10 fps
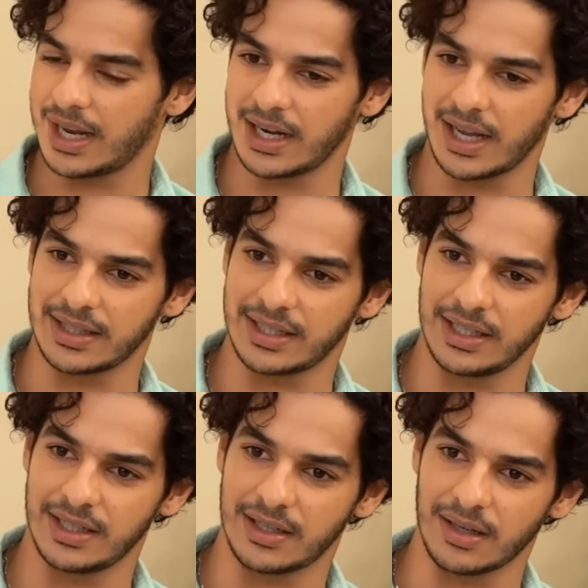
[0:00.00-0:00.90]
and I
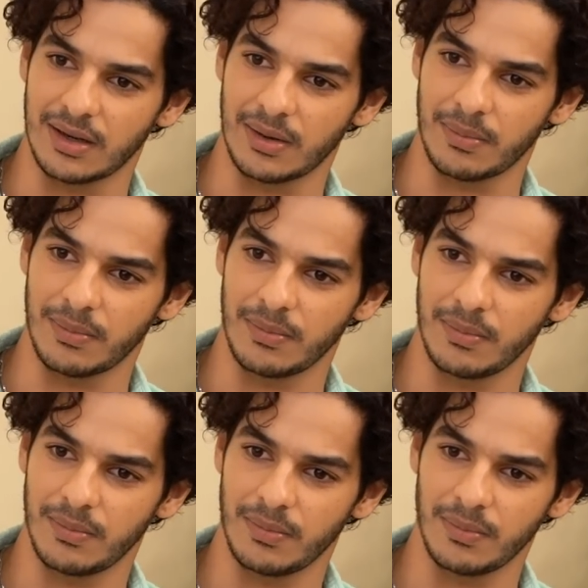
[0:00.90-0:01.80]
think um,
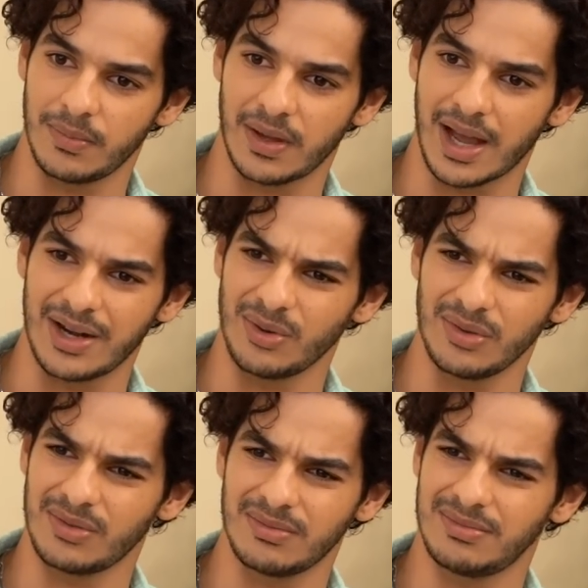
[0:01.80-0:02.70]
I don't